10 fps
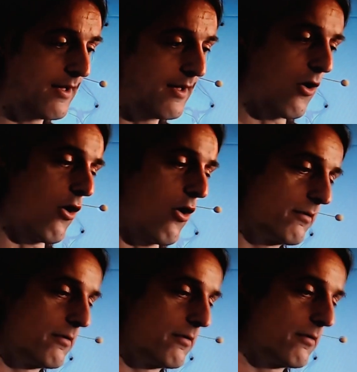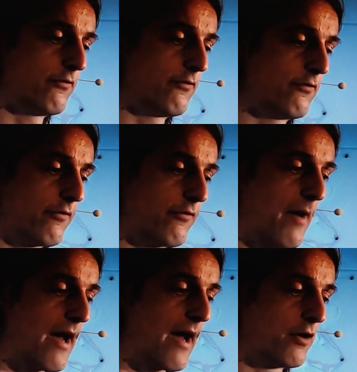or from
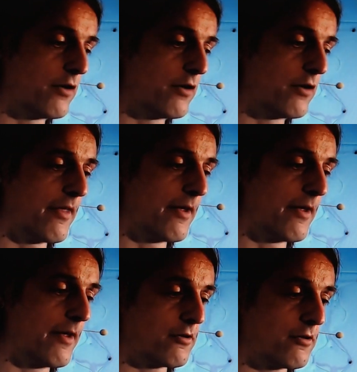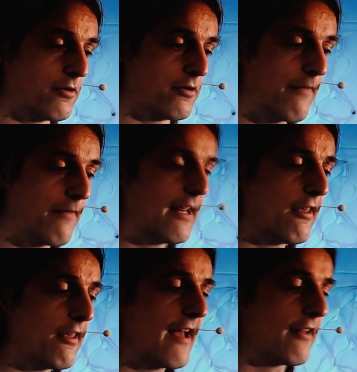my point of view, the important stuff. Then he
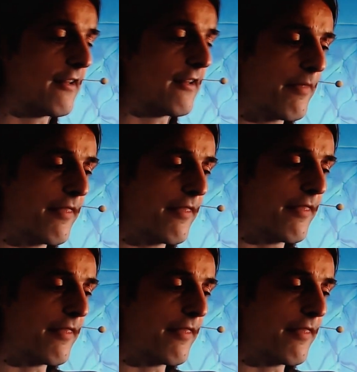said some things